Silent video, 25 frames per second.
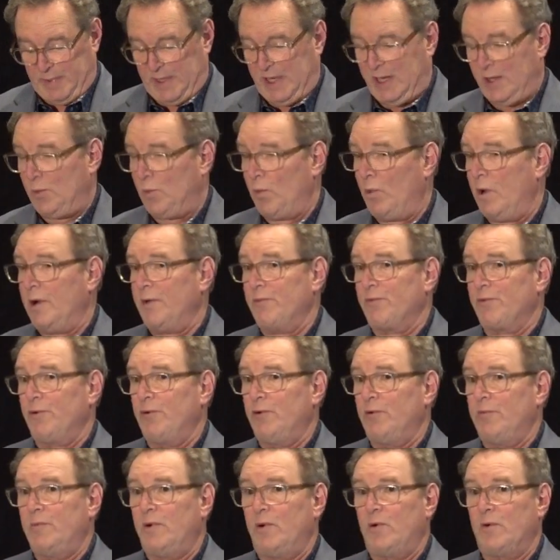be in one
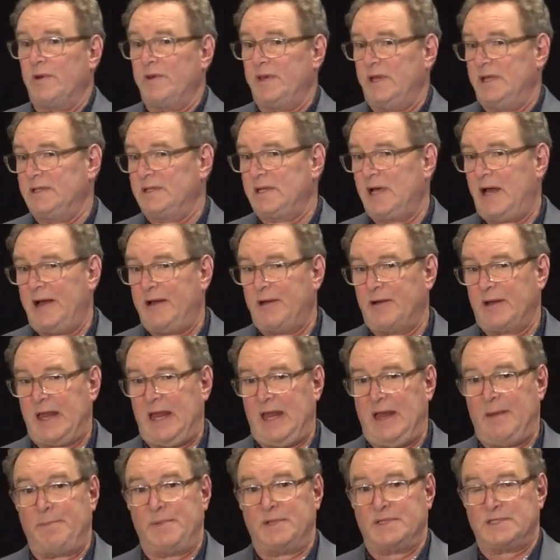room or the entire
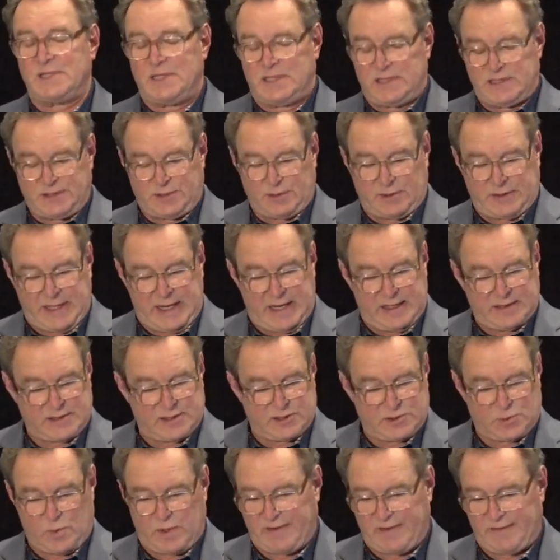campus. It still counts
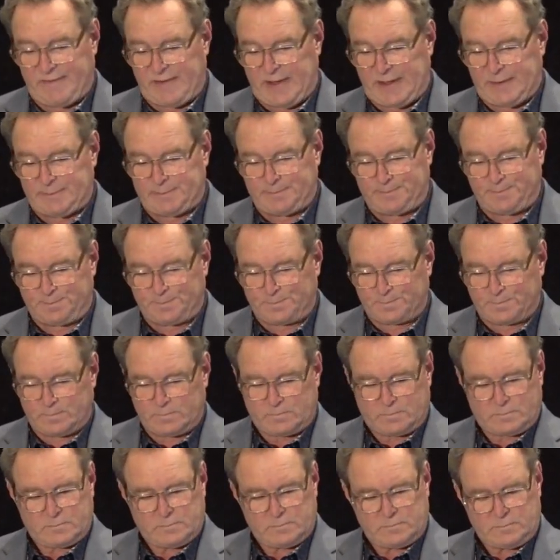as one event.
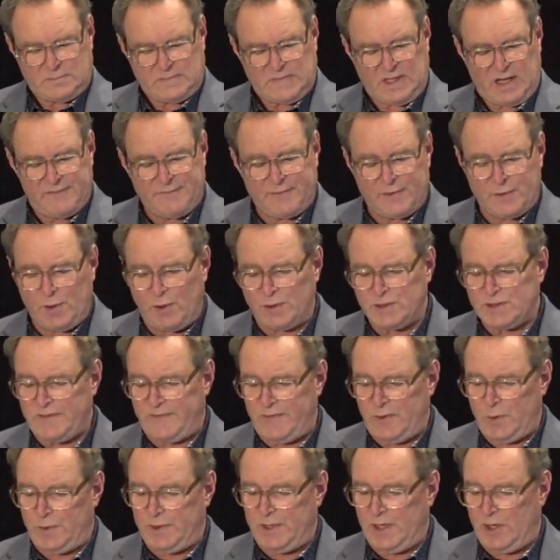For those of
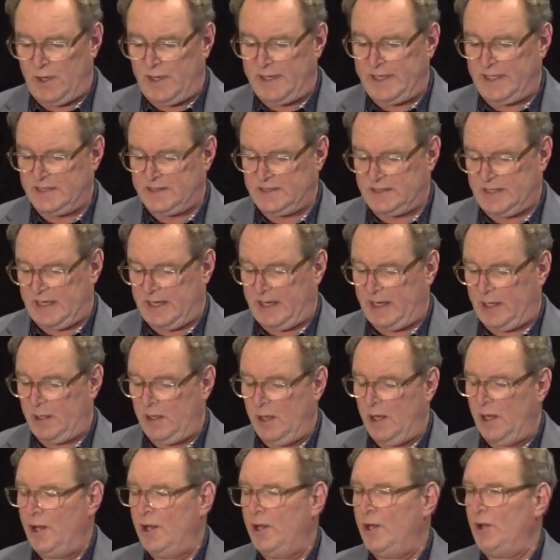you in the audience today
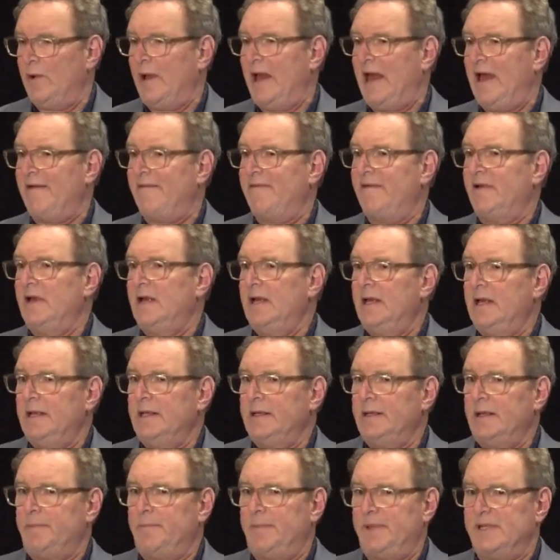who have
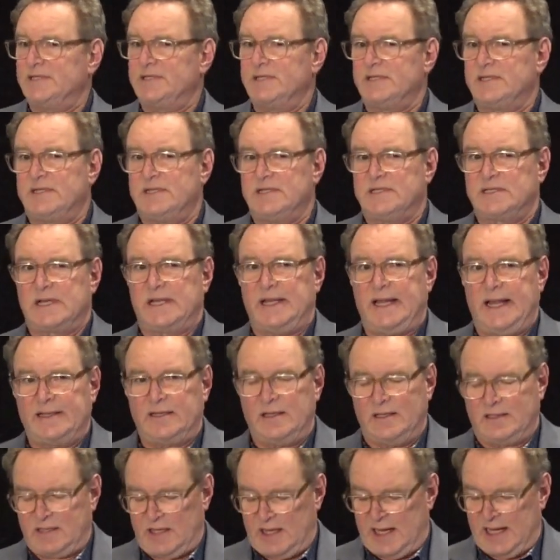businesses
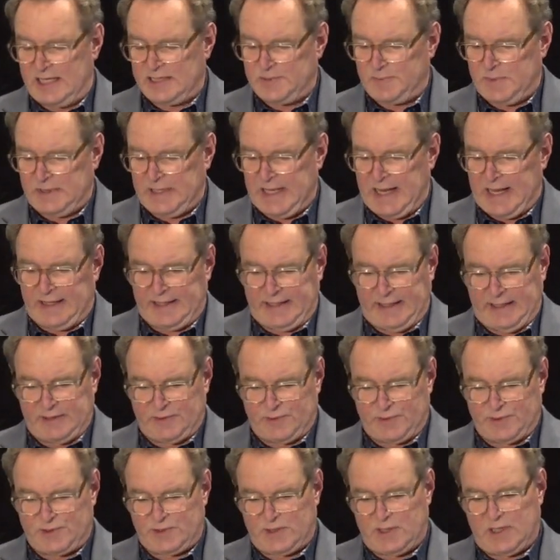connected to the hospitality
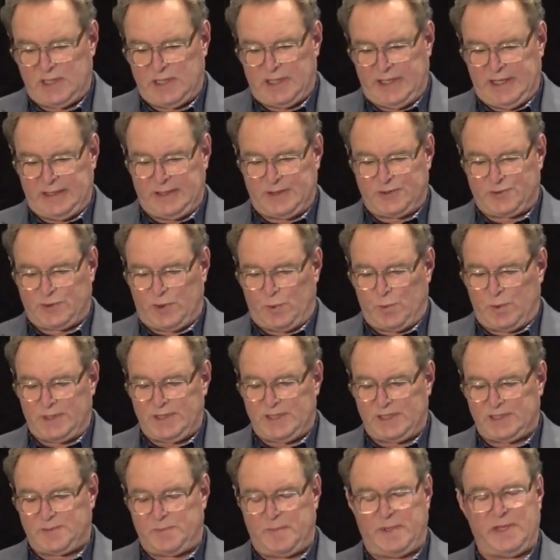industry, what
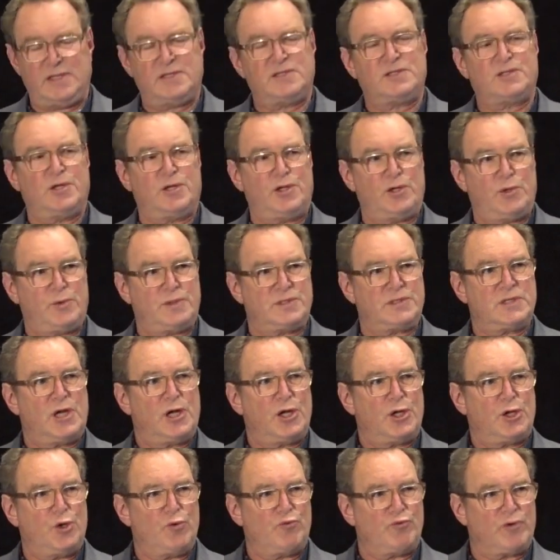this means to you is
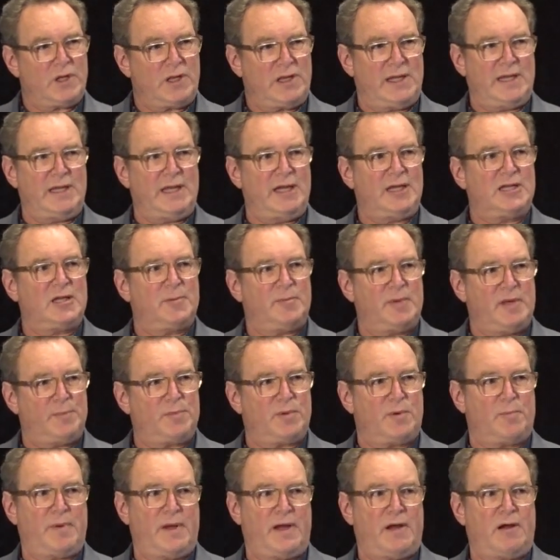you really need to be
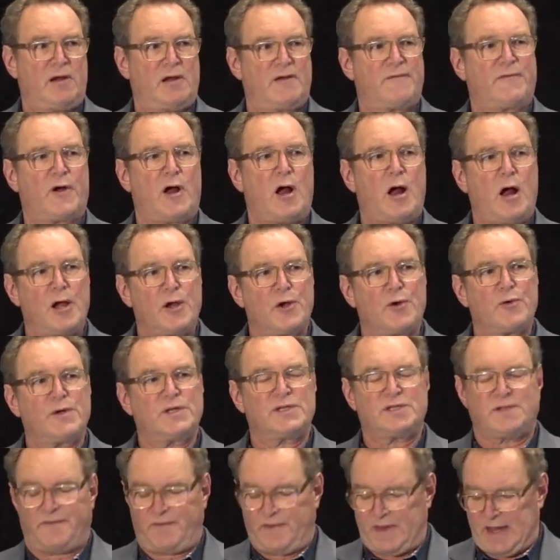prepared for
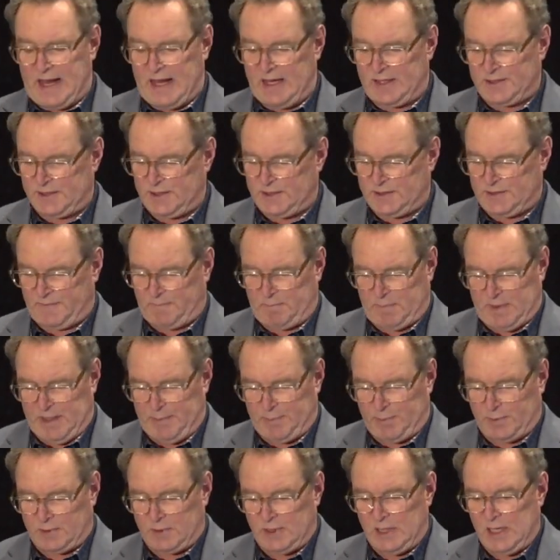hundreds of thousands of
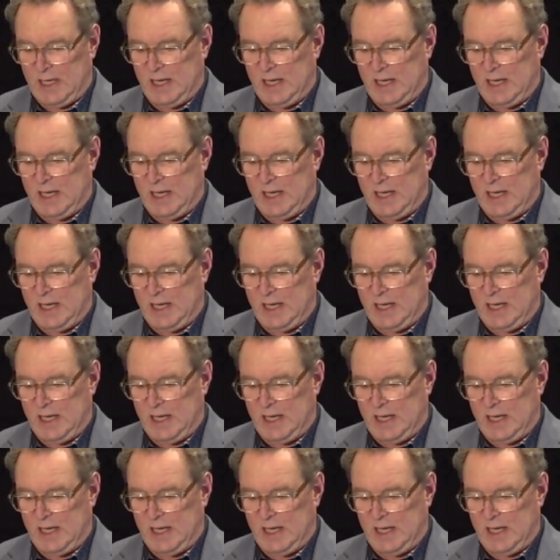people